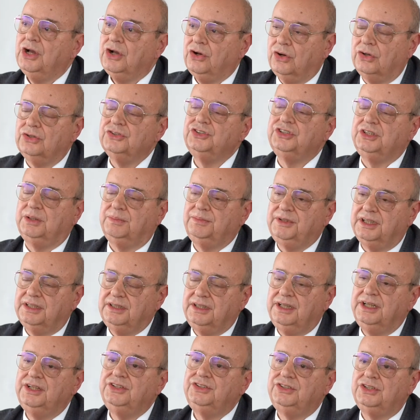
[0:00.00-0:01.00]
concept that
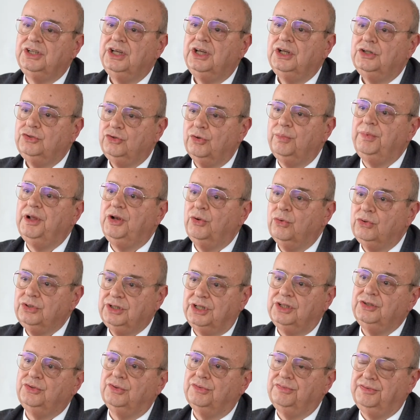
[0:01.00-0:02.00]
needs to be looked
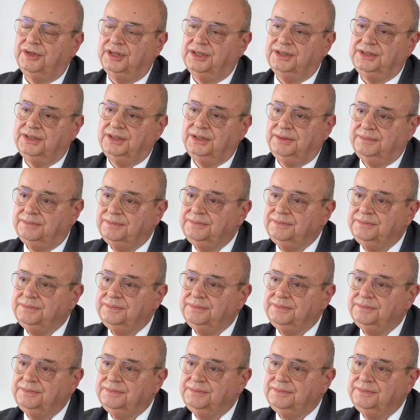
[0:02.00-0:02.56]
into further.